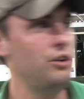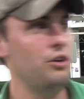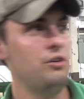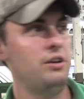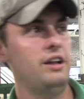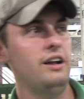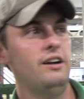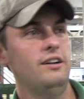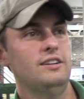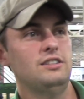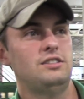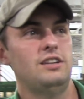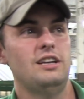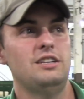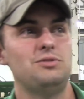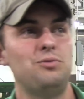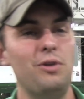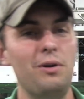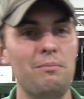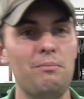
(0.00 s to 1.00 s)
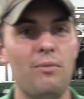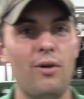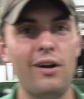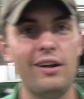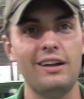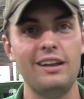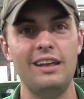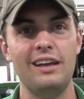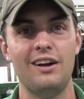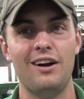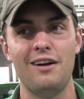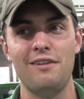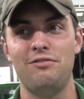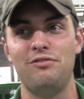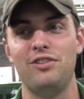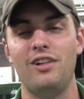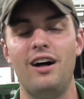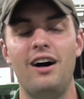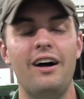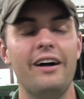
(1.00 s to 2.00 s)
doing here is we're marketing our
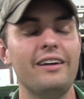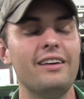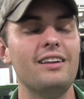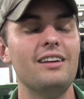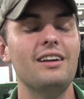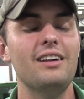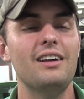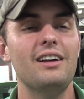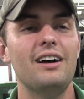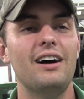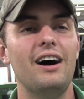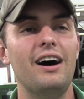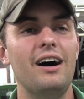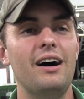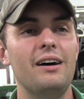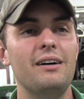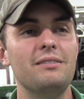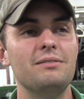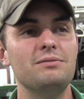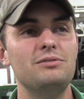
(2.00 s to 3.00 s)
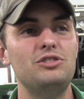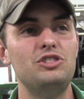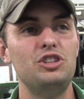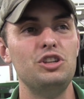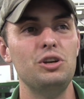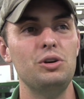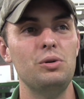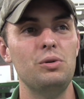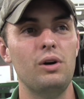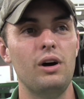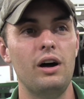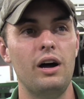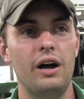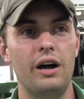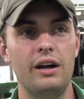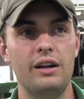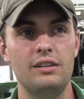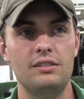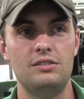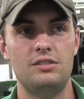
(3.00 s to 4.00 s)
flock
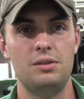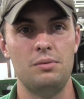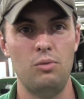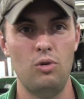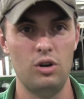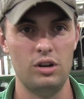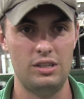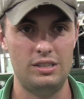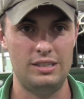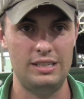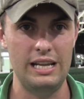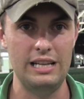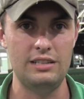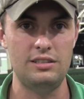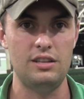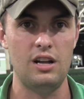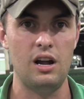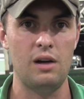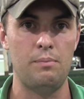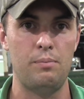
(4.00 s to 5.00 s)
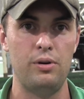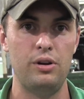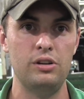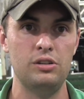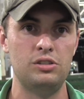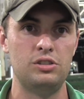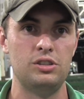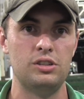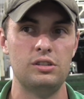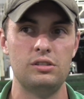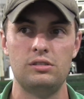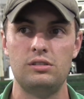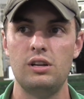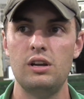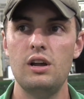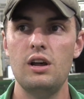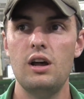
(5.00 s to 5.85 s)
to more seed stock producers,